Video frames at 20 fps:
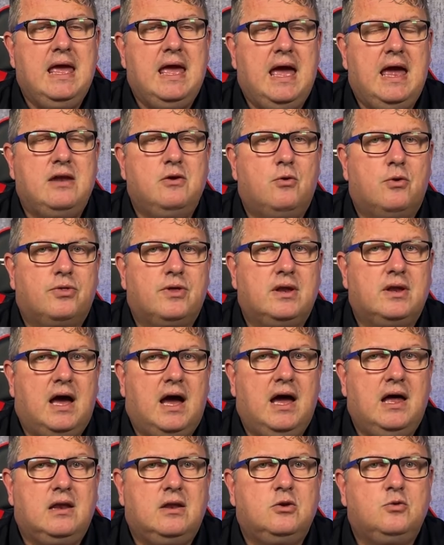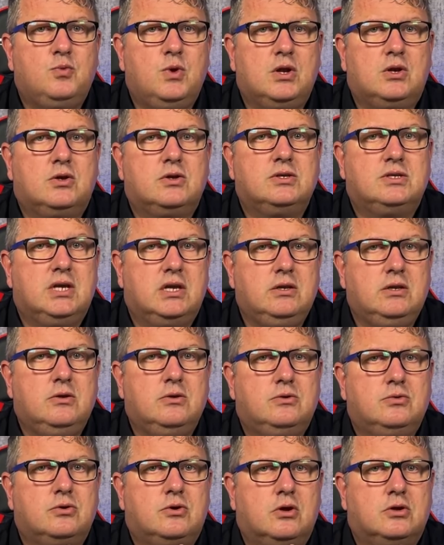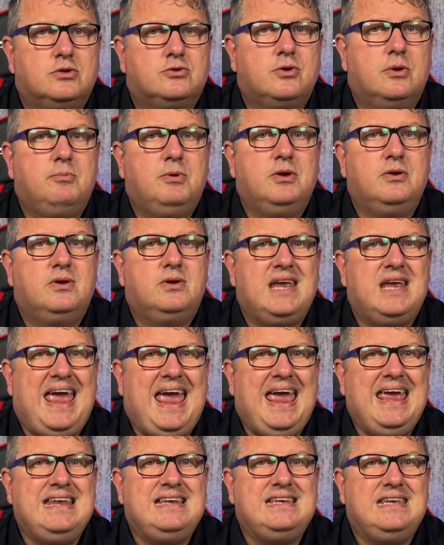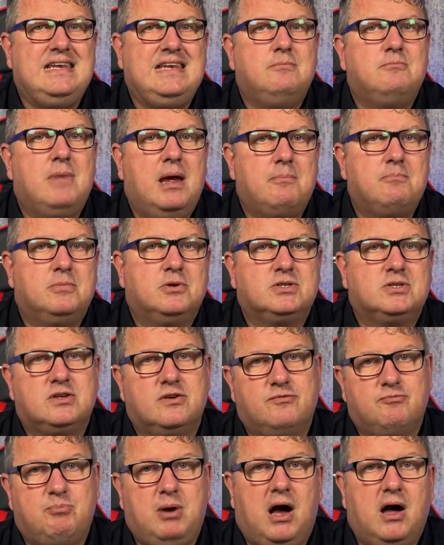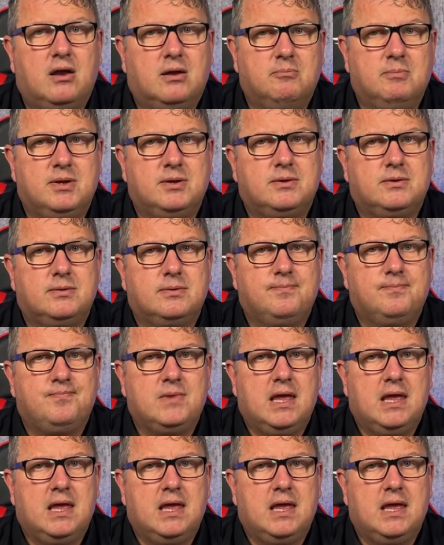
And Northern Ireland will continue to contribute 18 members of parliament.